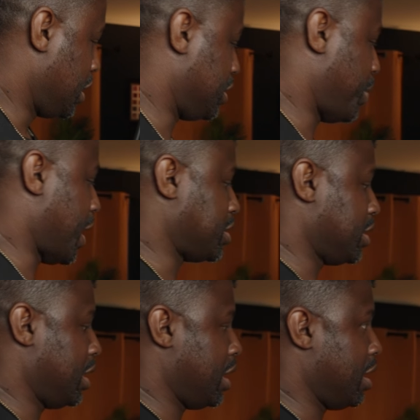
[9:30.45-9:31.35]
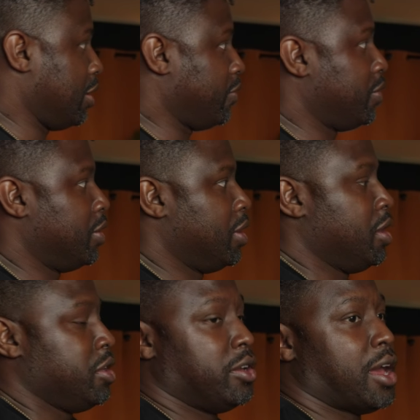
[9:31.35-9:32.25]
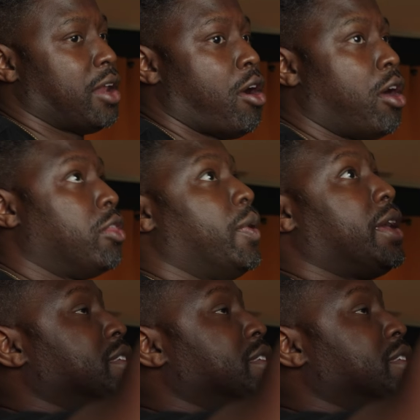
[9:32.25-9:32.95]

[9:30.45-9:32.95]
especially if you're not all the way